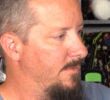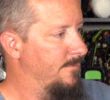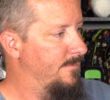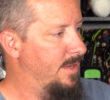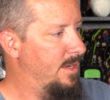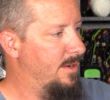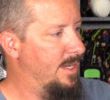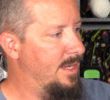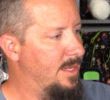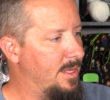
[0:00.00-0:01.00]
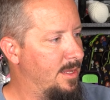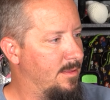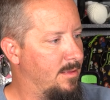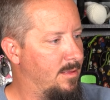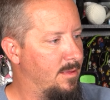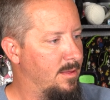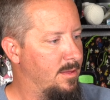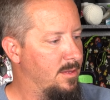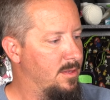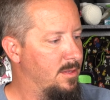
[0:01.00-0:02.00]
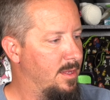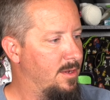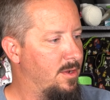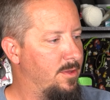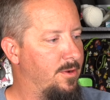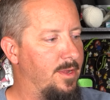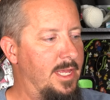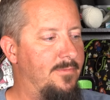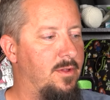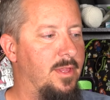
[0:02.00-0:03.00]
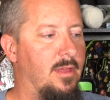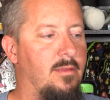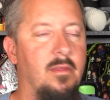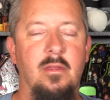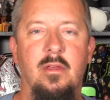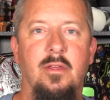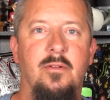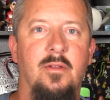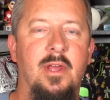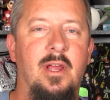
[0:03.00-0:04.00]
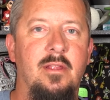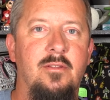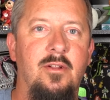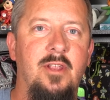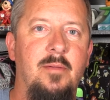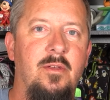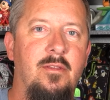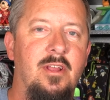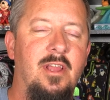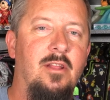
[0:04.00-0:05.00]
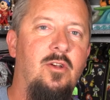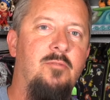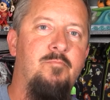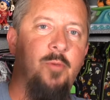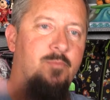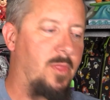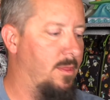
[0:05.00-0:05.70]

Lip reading: Very nice. In all her evilness. I'll throw that on the turntable so you can take a look. Boop.